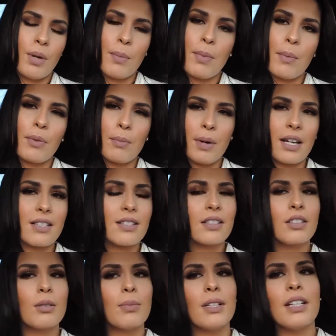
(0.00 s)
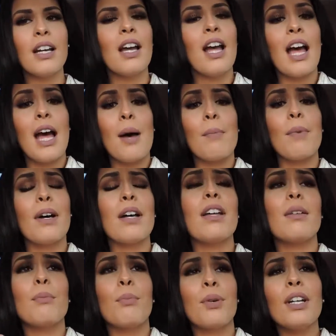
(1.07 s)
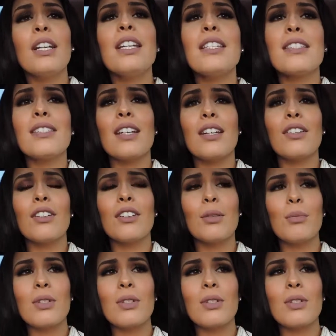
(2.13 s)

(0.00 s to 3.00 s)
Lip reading: bump up the price a little bit, but pretty standard.